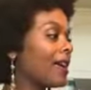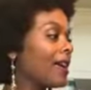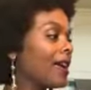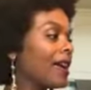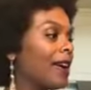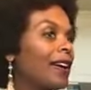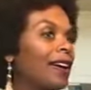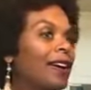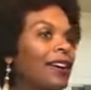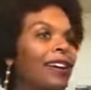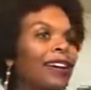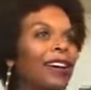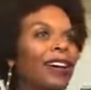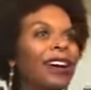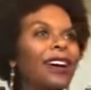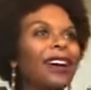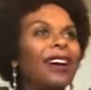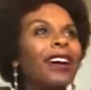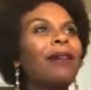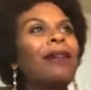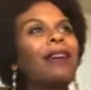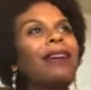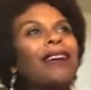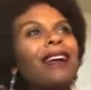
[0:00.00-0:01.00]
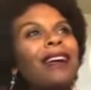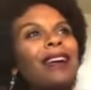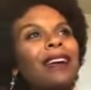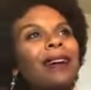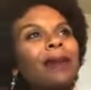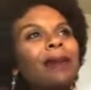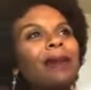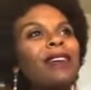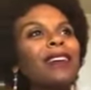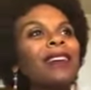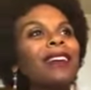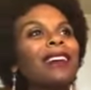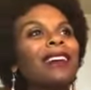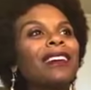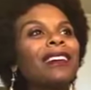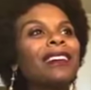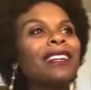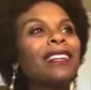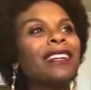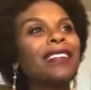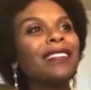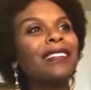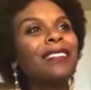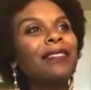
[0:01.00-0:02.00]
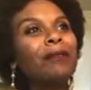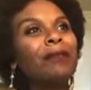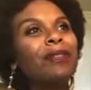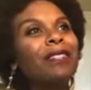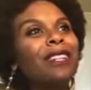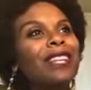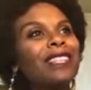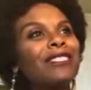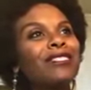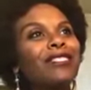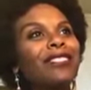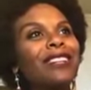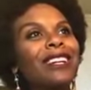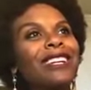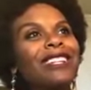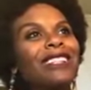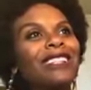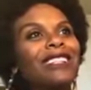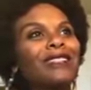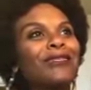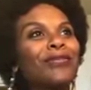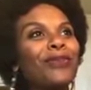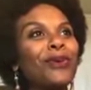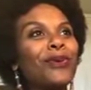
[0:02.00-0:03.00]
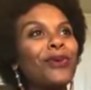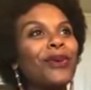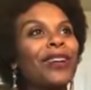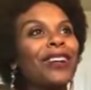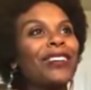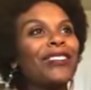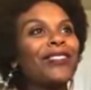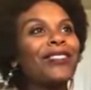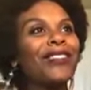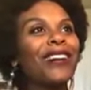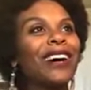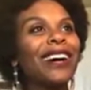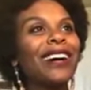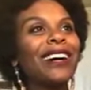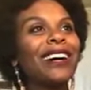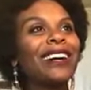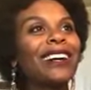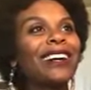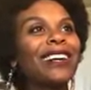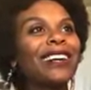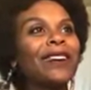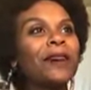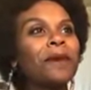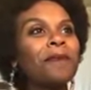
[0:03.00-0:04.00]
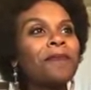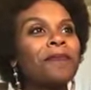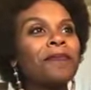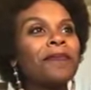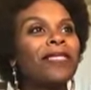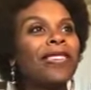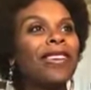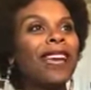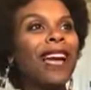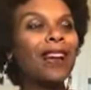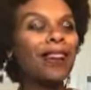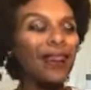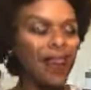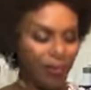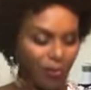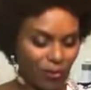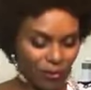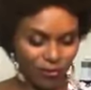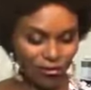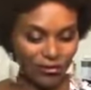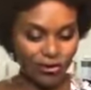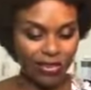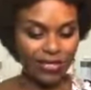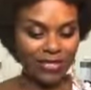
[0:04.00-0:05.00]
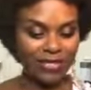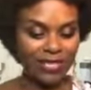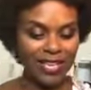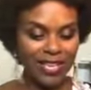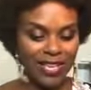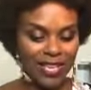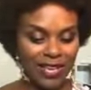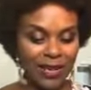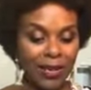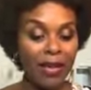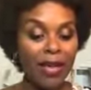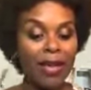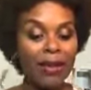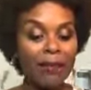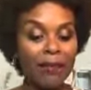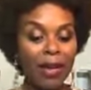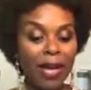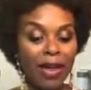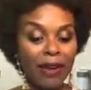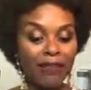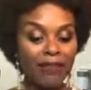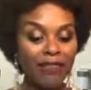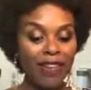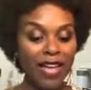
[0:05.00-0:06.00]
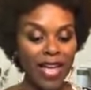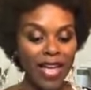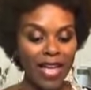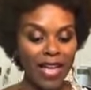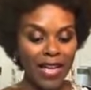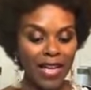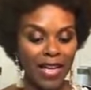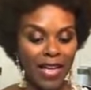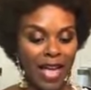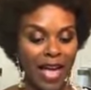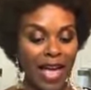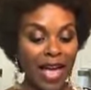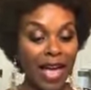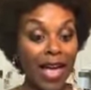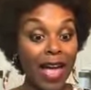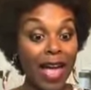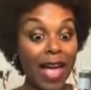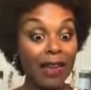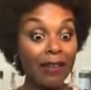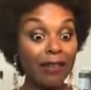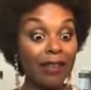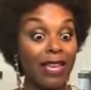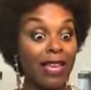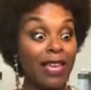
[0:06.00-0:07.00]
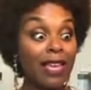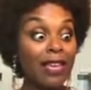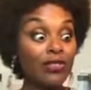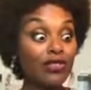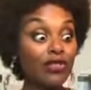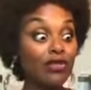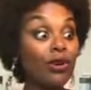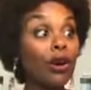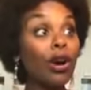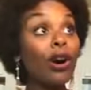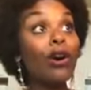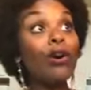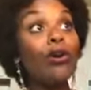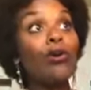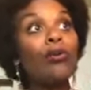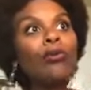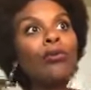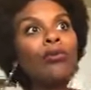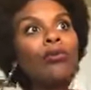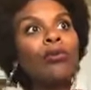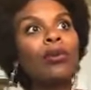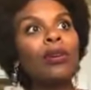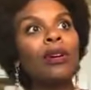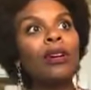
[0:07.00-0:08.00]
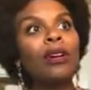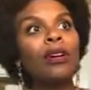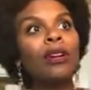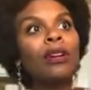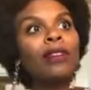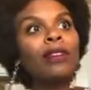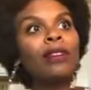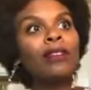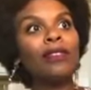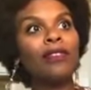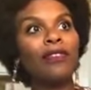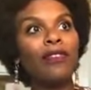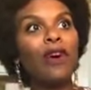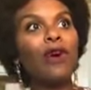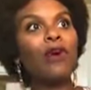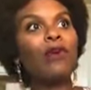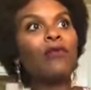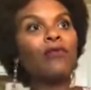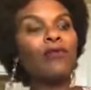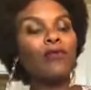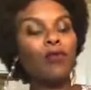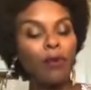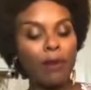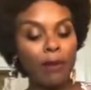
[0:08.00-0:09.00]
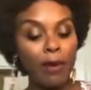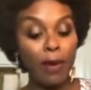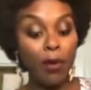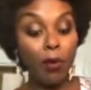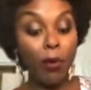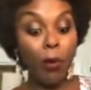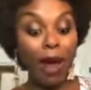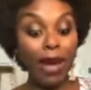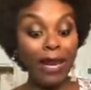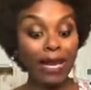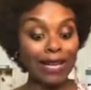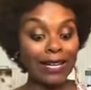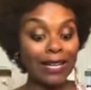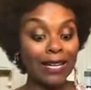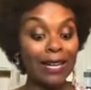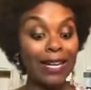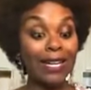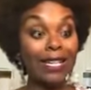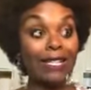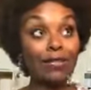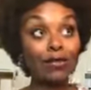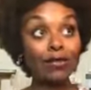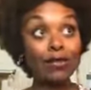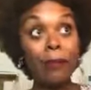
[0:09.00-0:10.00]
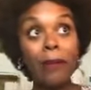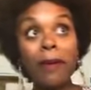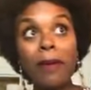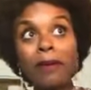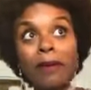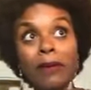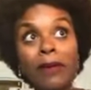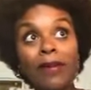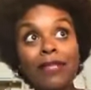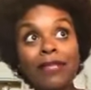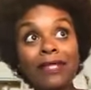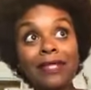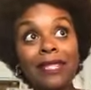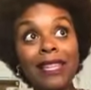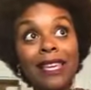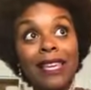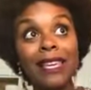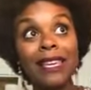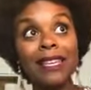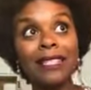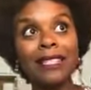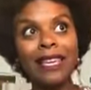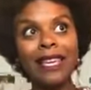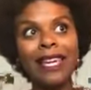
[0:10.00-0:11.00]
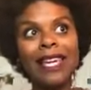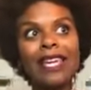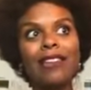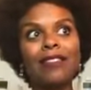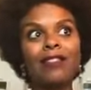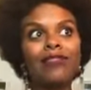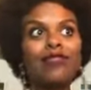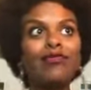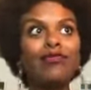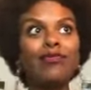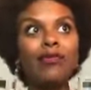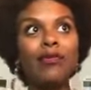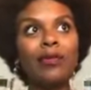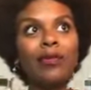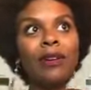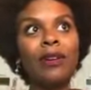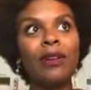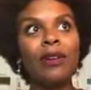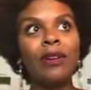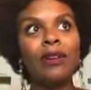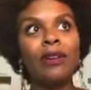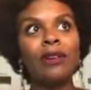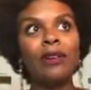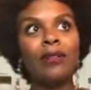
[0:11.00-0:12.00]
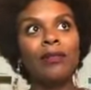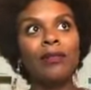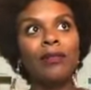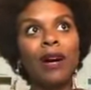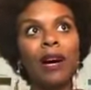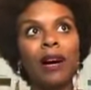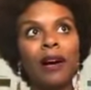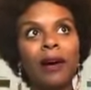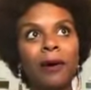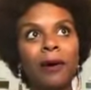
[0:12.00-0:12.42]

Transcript: Come here. Let me let you look at this real quick before I want you to see it. Matter of fact, I need you to hold the phone for me while I cut it so the people can see, because I can't do both.